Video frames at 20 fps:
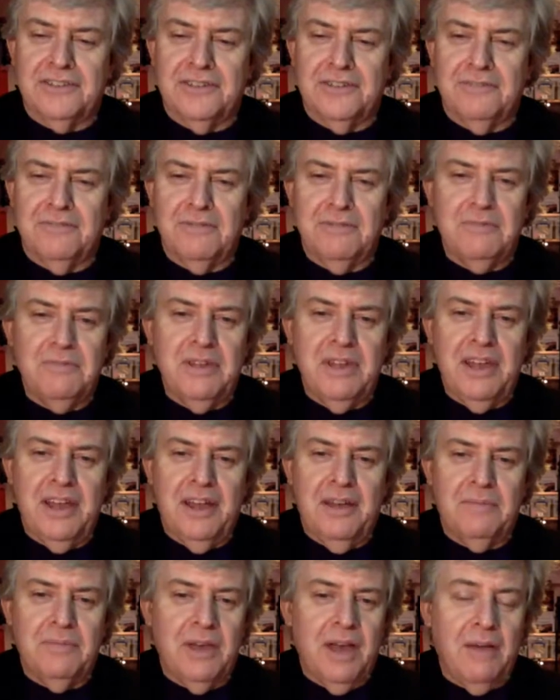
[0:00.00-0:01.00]
good with me.
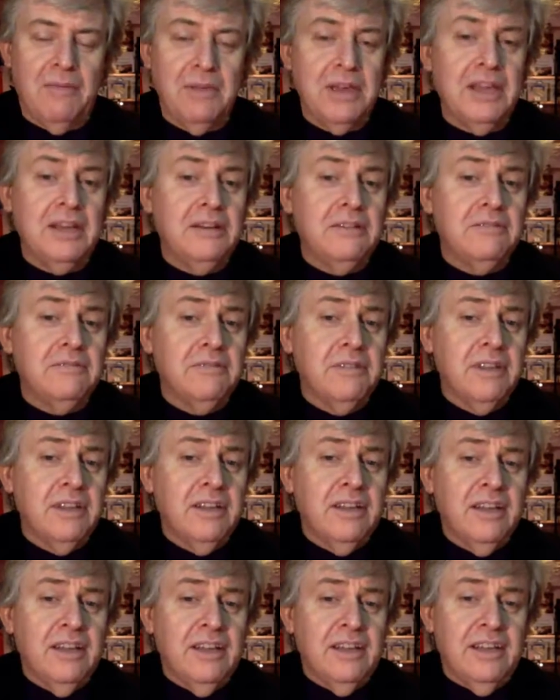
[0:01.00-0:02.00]
I mean,
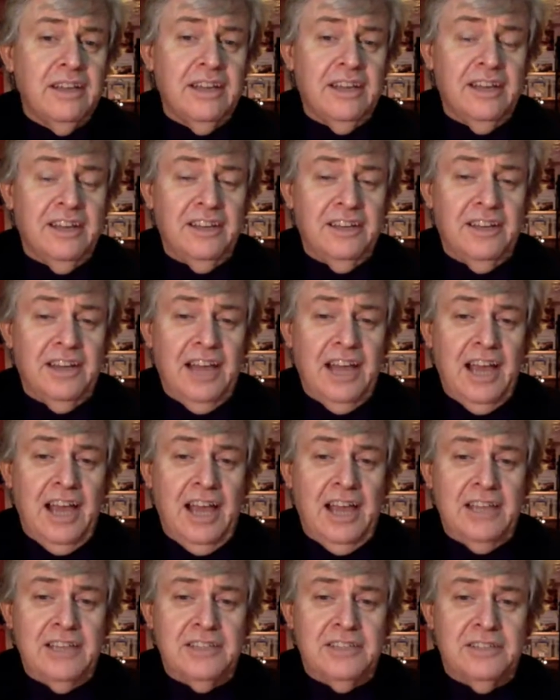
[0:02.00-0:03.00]
you know,
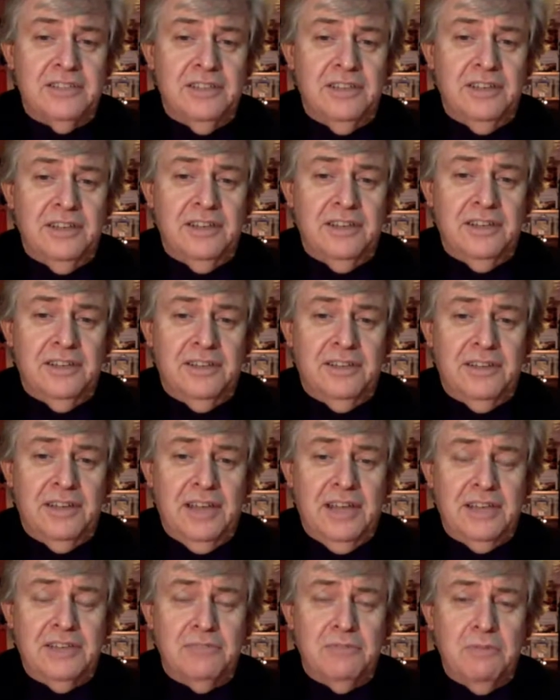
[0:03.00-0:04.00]

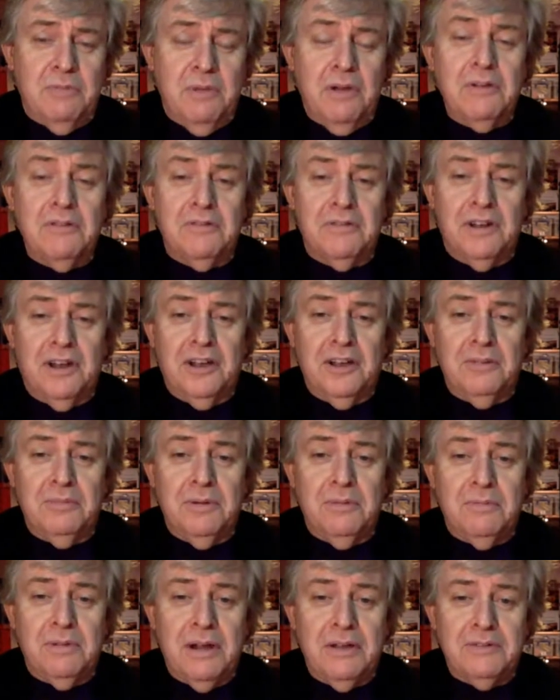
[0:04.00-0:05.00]
as we both know,
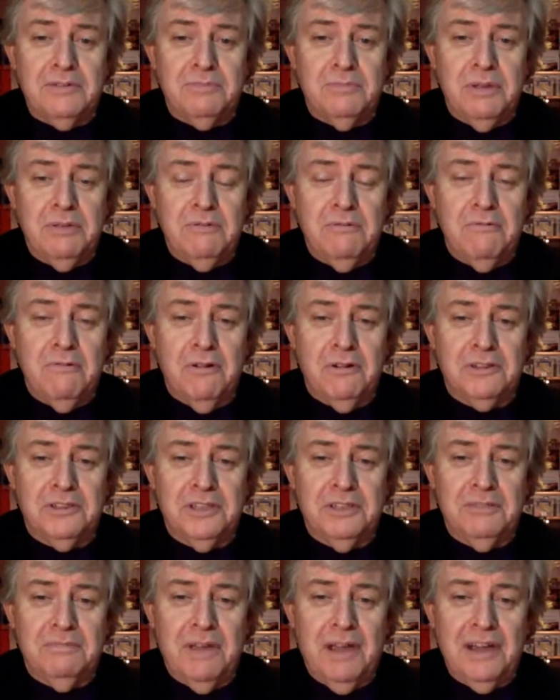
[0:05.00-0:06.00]
but perhaps people
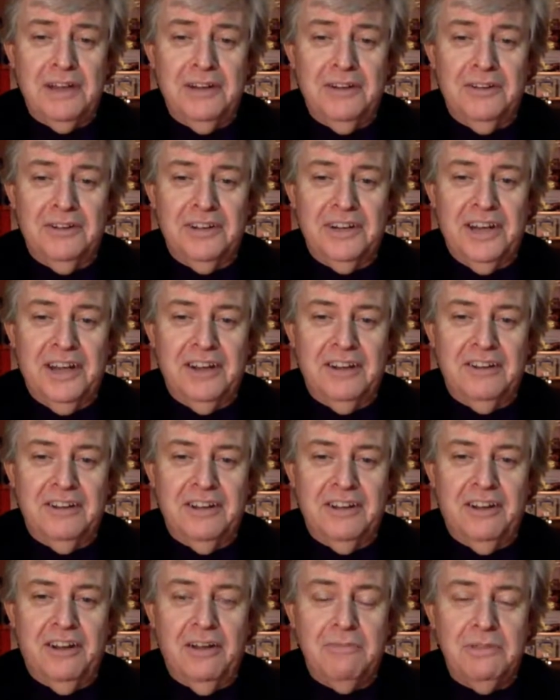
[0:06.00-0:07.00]
watching may not
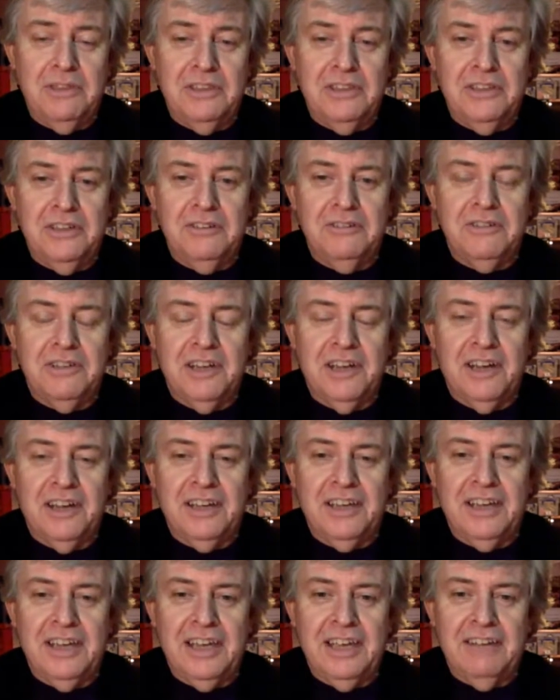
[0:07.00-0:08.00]
know, I'm in the UK
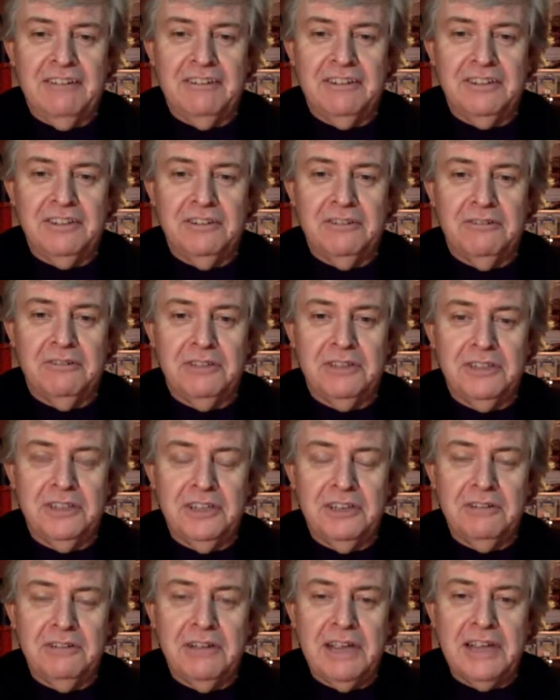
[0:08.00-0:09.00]
here and you're in
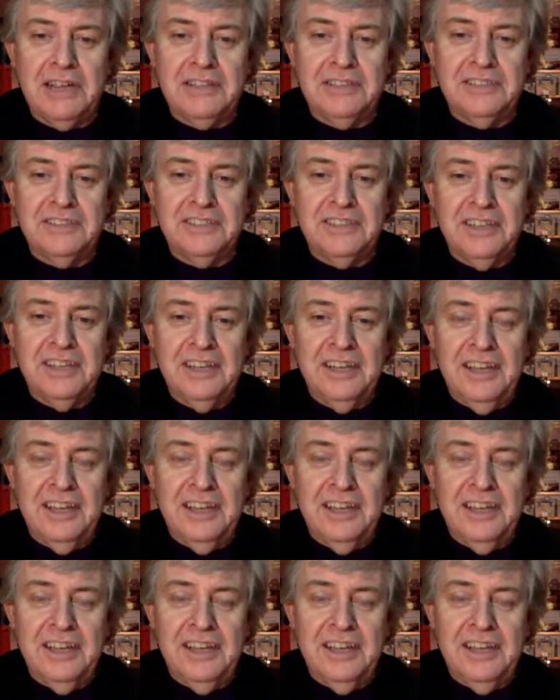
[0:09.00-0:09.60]
the US.